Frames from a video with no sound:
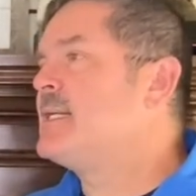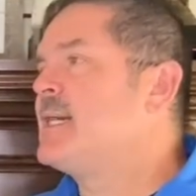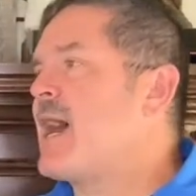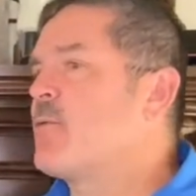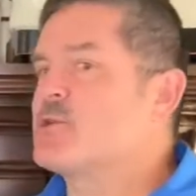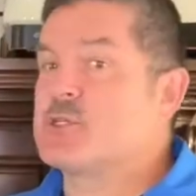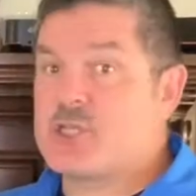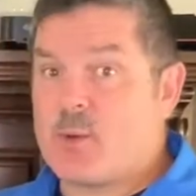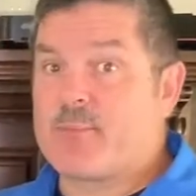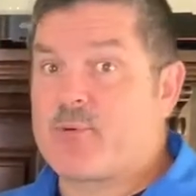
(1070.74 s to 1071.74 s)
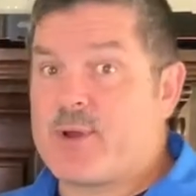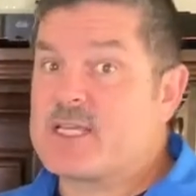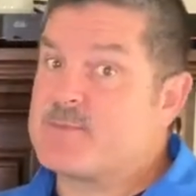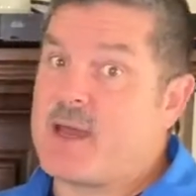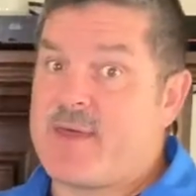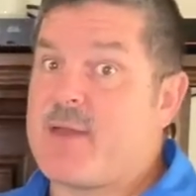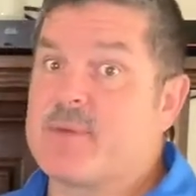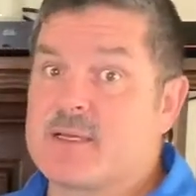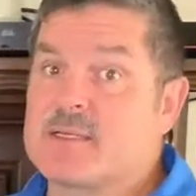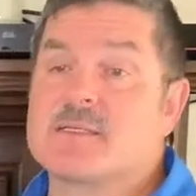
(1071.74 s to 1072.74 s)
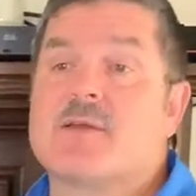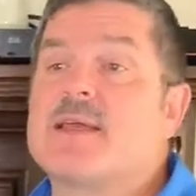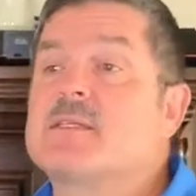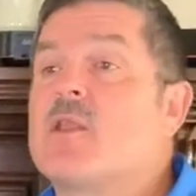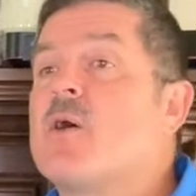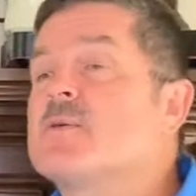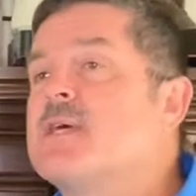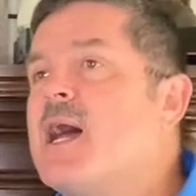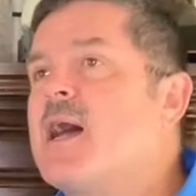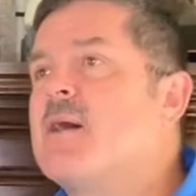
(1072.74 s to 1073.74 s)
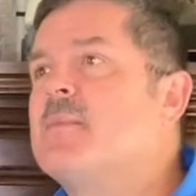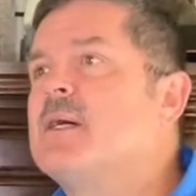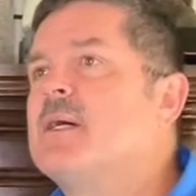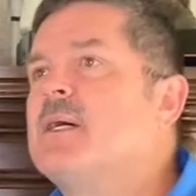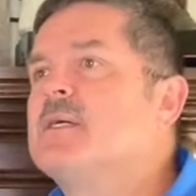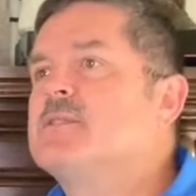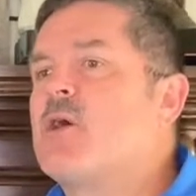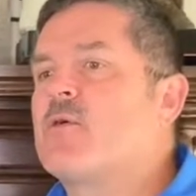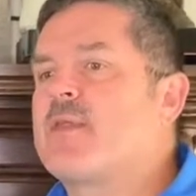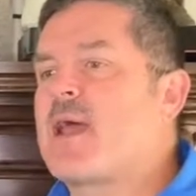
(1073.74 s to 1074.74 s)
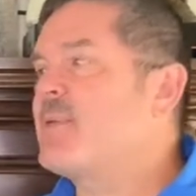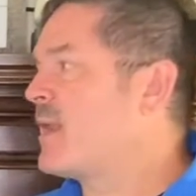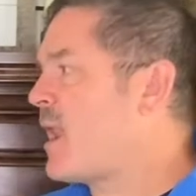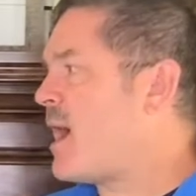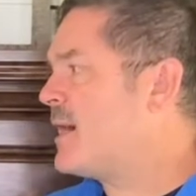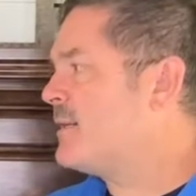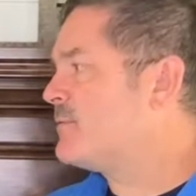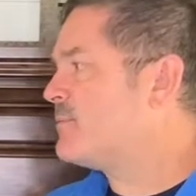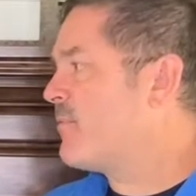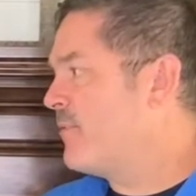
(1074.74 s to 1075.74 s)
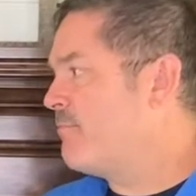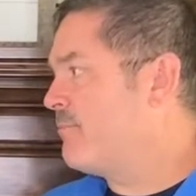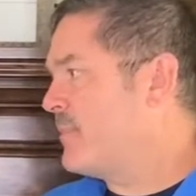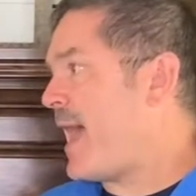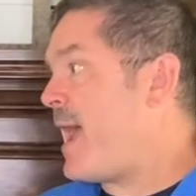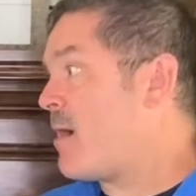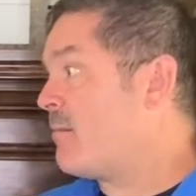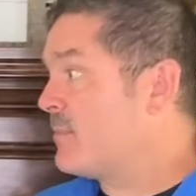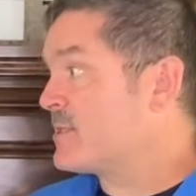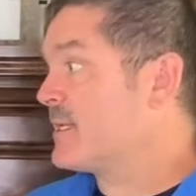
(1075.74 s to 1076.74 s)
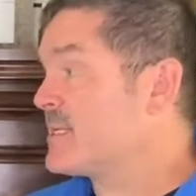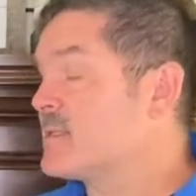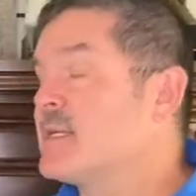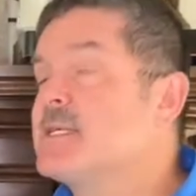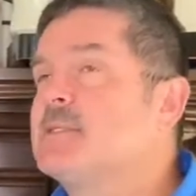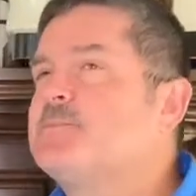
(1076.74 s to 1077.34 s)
I was just so impressed by that because, you know, that's a long time, longer than I've been alive now, much less then.